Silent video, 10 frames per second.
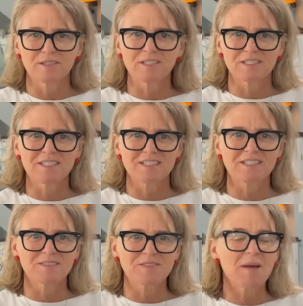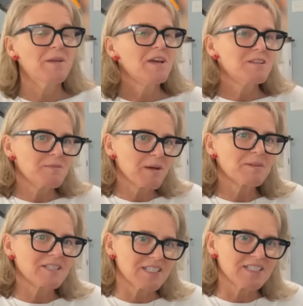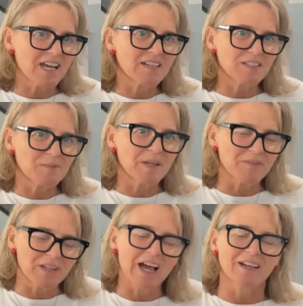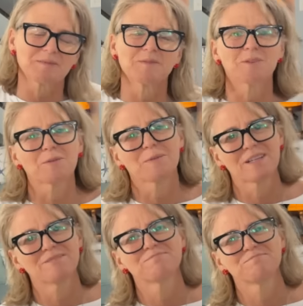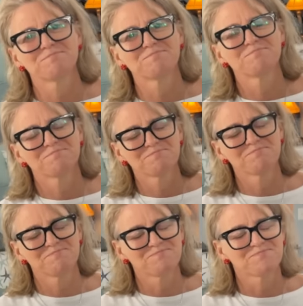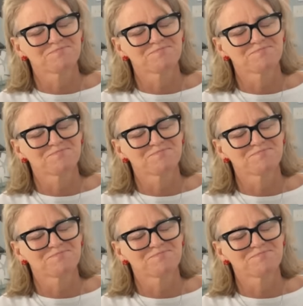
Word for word: a good distance of time to be able to sit down a little bit and relax before we begin. Perfect. Mm-hmm.